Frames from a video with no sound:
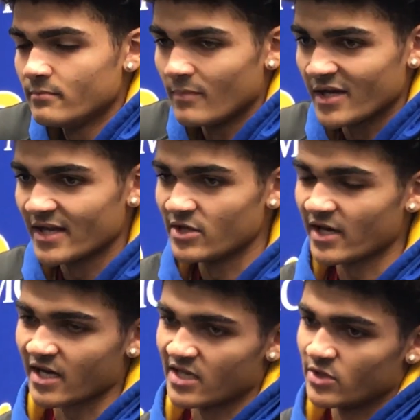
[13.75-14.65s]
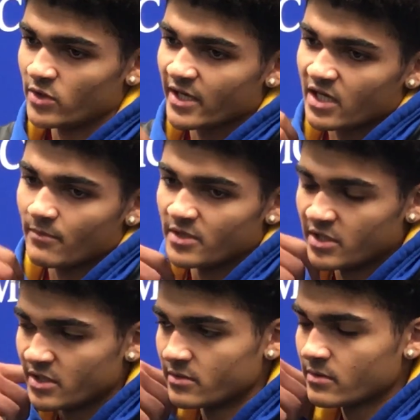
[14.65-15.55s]
but I, knew, I kind of knew that coming
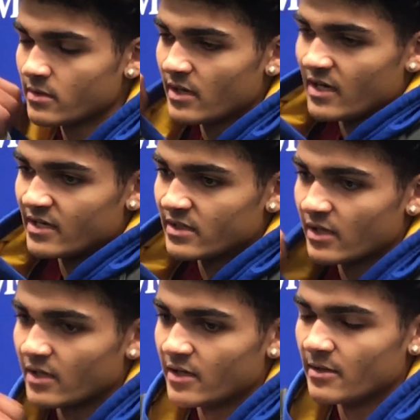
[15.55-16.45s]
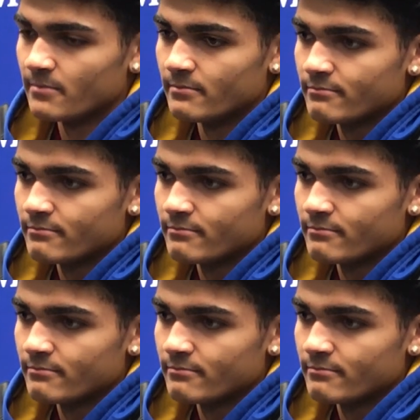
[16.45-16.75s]
in, and um,